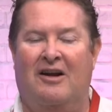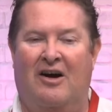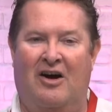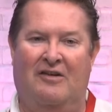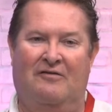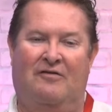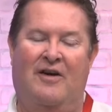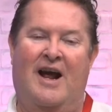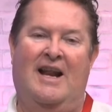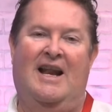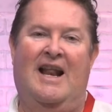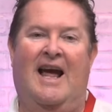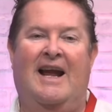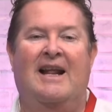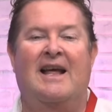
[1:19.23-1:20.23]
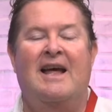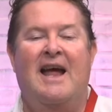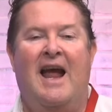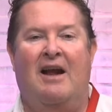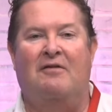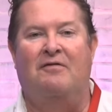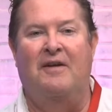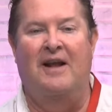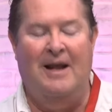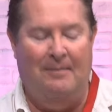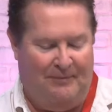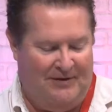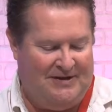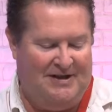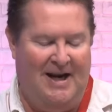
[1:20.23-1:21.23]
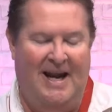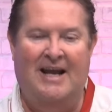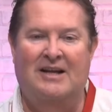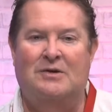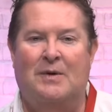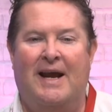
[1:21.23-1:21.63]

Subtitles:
on Friday night and fill up the stands.